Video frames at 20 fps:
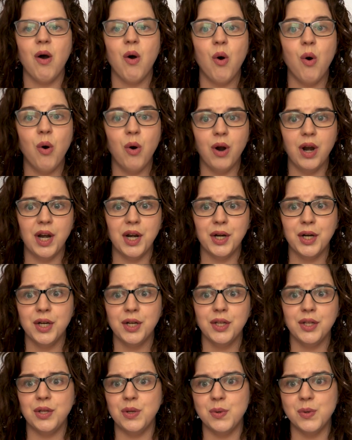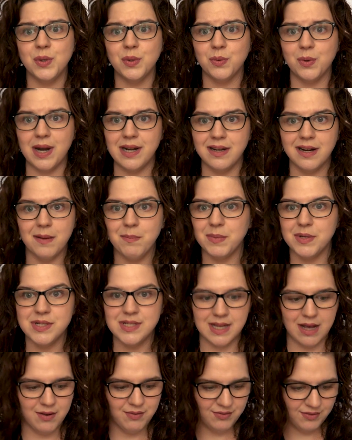Or you can write it up
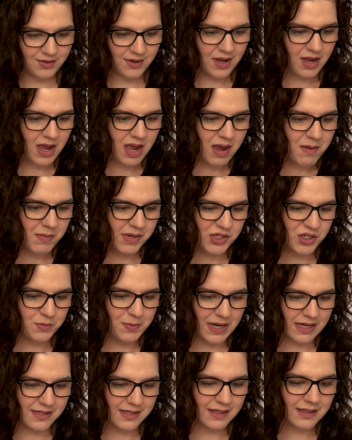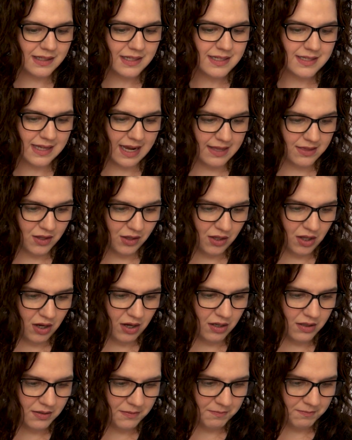yourself. But you basically cite the
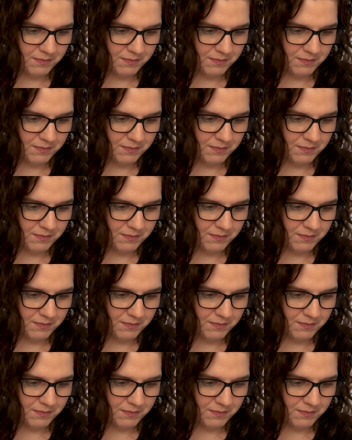law.